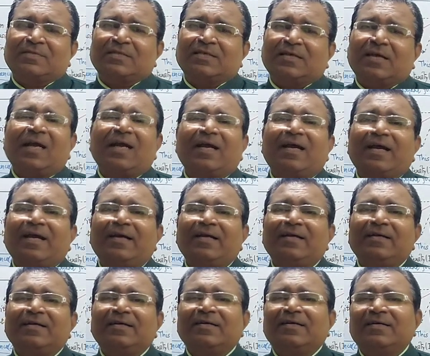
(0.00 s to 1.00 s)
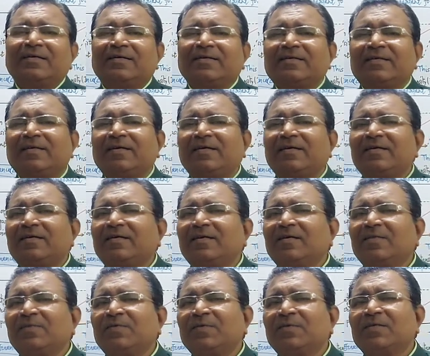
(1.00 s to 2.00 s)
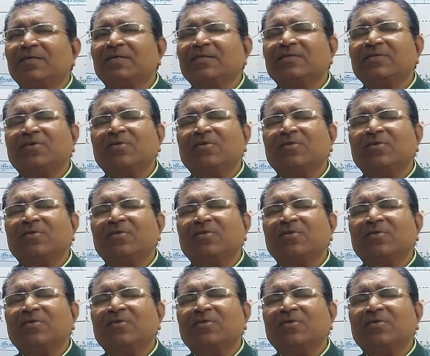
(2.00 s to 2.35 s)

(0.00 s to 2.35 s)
And interference